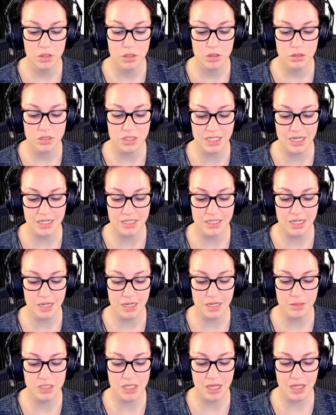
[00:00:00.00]
to 10 times
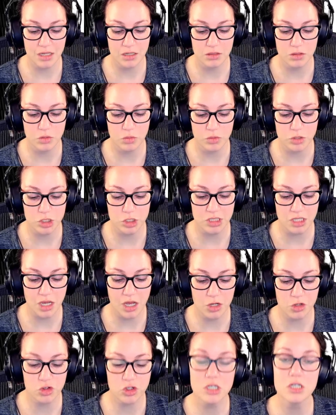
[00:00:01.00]
10, which is
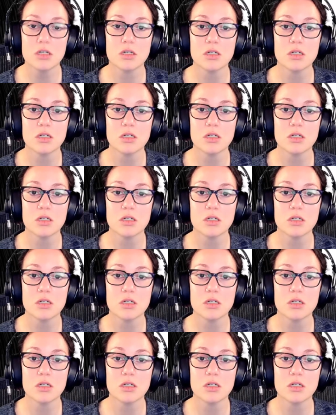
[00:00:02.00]
100.